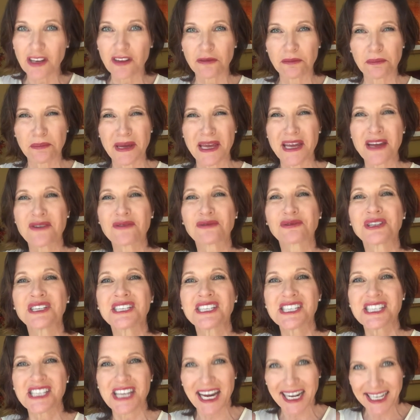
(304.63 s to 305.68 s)
of being
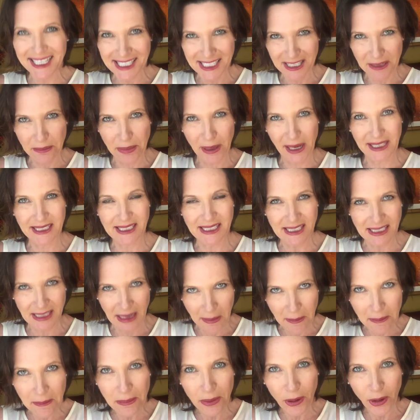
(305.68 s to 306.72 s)
rejected by
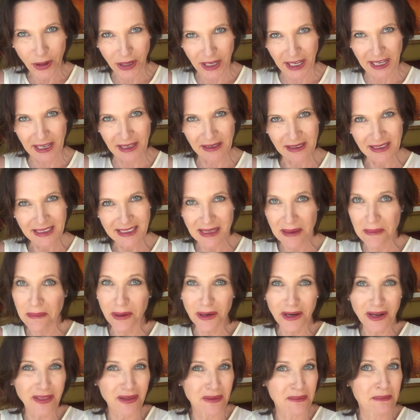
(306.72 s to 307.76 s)
somebody
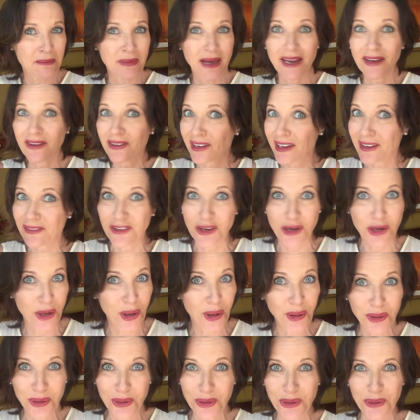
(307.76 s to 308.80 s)
that may not even
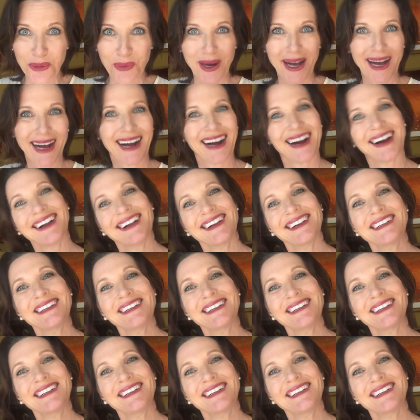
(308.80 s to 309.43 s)
know who you are,